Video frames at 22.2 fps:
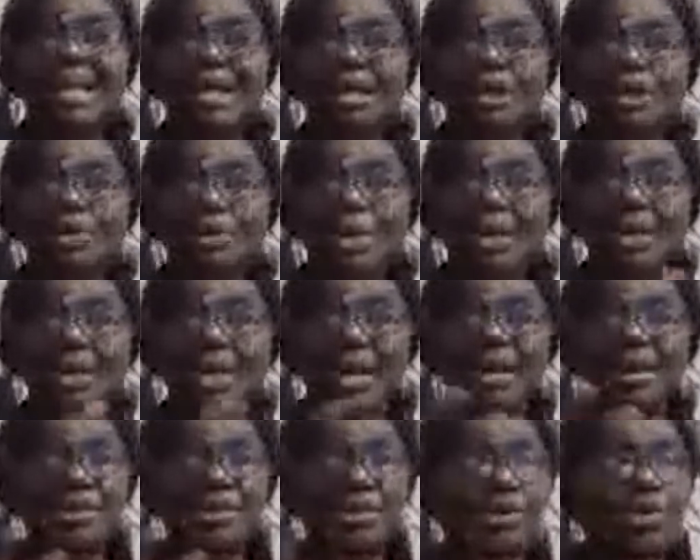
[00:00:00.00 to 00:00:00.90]
like you
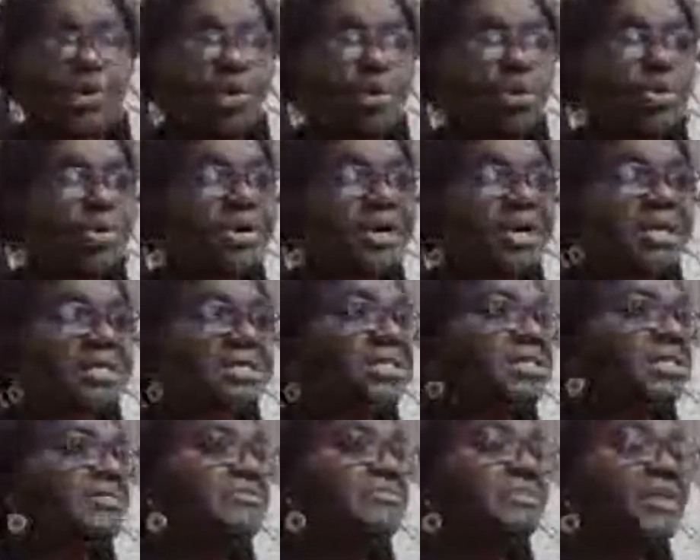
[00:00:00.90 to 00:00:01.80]
and I know,
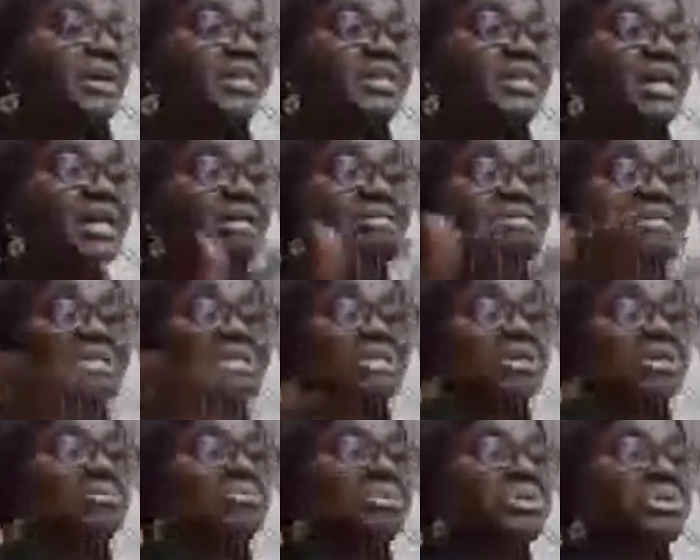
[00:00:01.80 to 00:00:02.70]
is the father
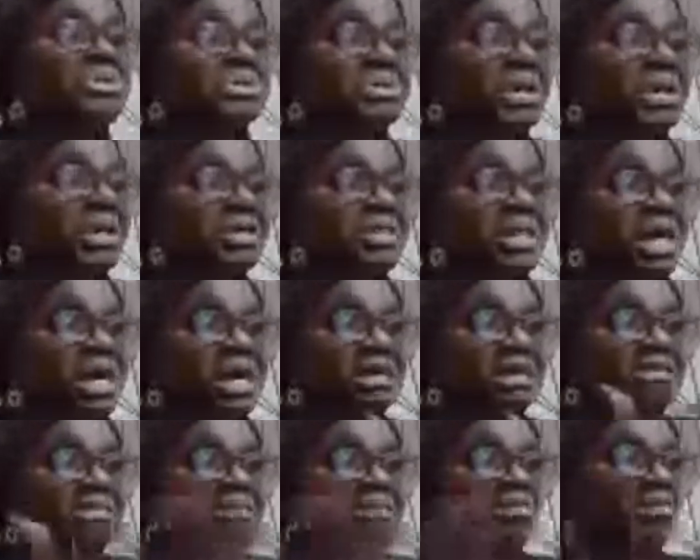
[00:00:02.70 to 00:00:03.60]
coming together
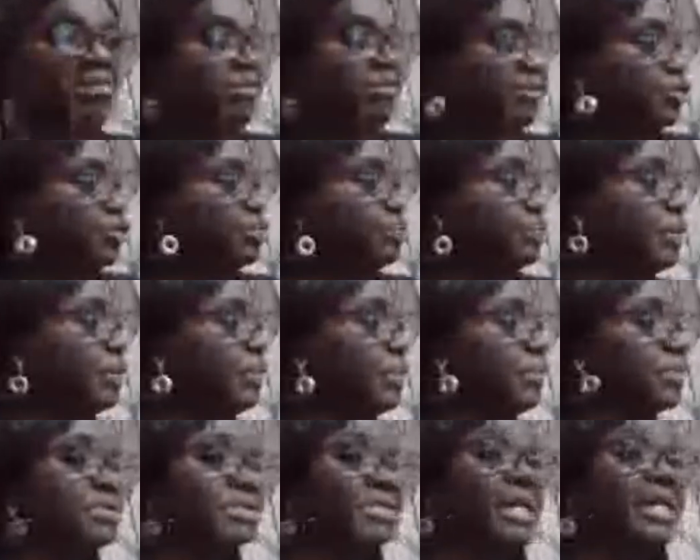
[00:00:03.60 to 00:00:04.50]
of two
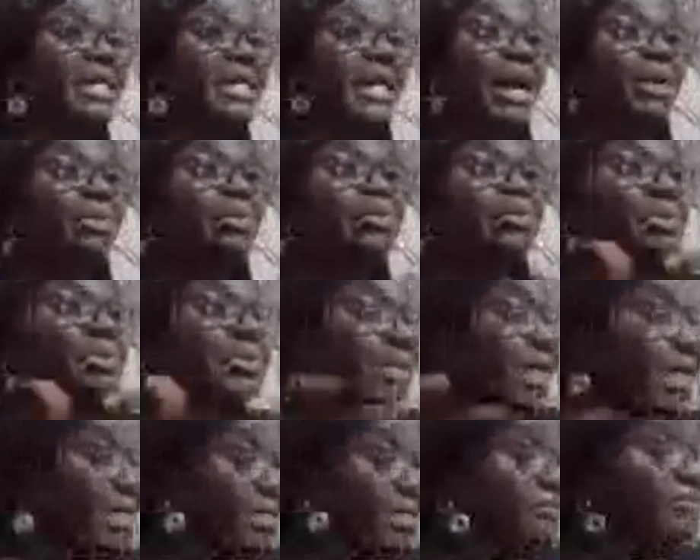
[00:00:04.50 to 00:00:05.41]
people saying, I want to
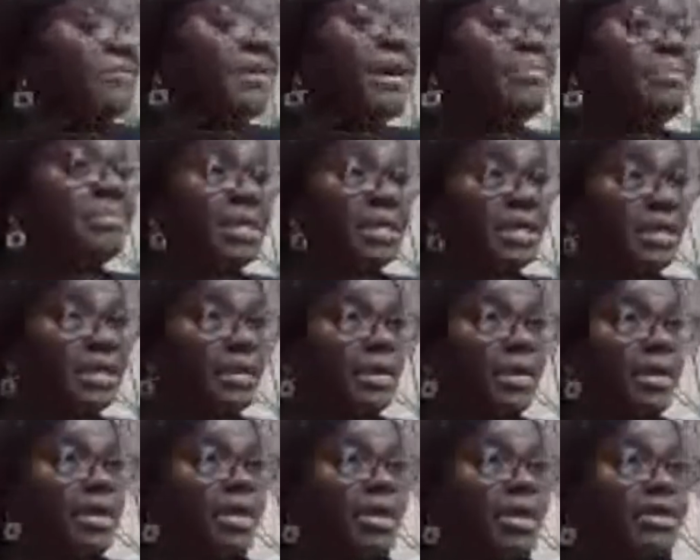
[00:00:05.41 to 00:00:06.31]
start a family.
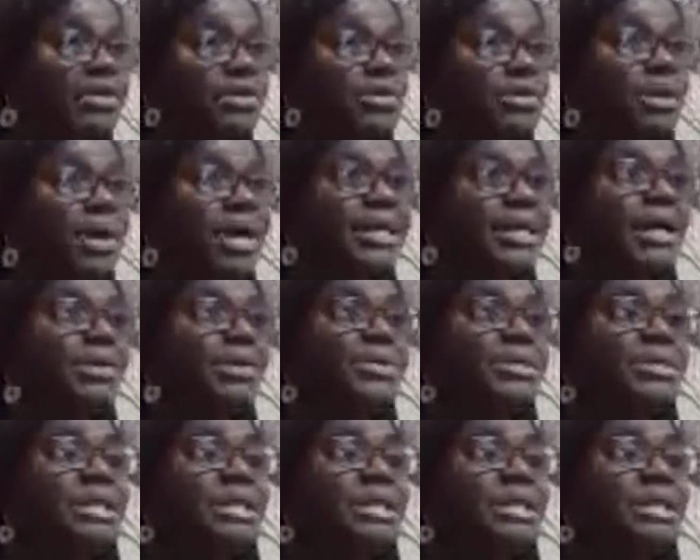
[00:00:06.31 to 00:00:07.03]
And I was